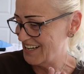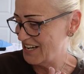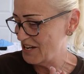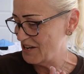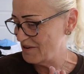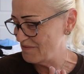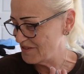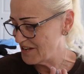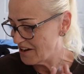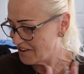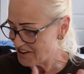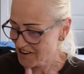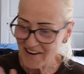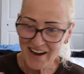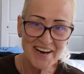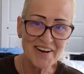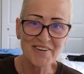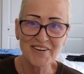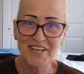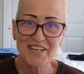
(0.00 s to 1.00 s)
Y'all know
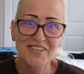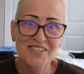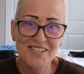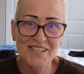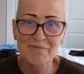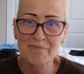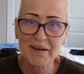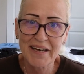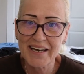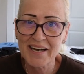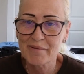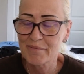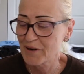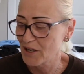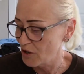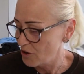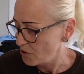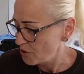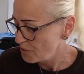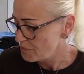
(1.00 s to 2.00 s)
I don't usually pick up
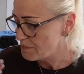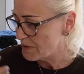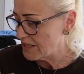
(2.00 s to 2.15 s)
gold,